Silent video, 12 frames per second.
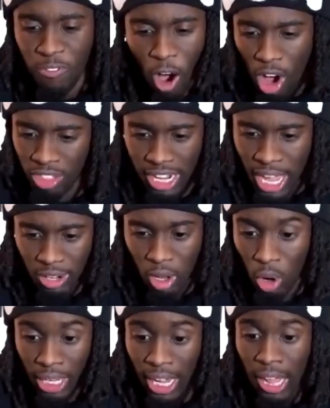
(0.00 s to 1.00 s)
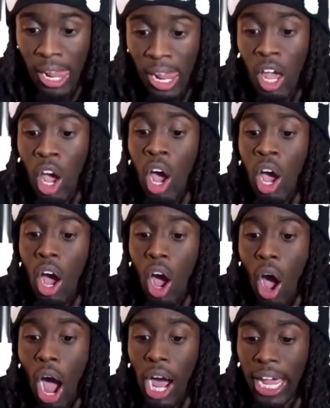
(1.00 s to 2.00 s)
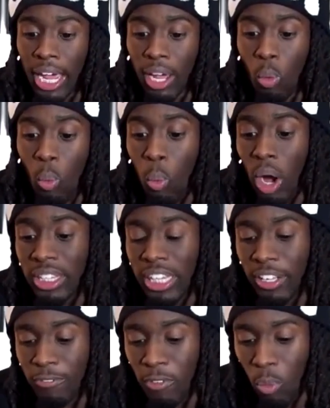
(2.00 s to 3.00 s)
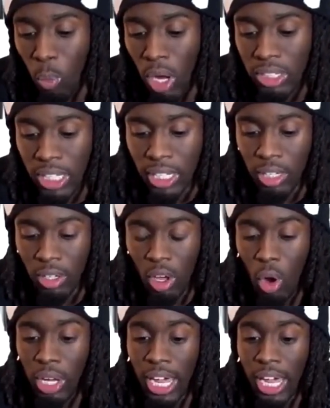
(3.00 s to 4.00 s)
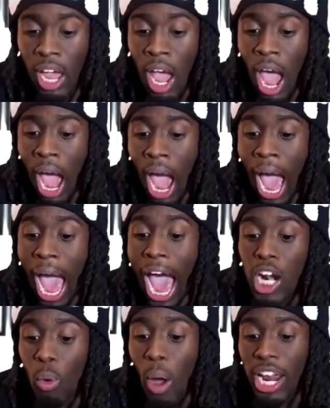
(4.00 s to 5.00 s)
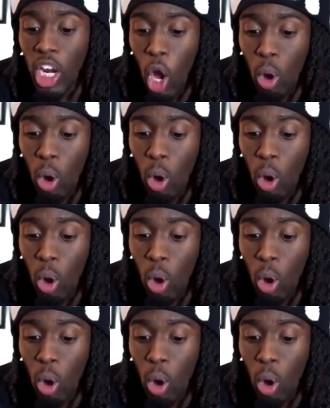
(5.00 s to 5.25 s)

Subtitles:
than that, okay? Okay, one thing, okay? How do I know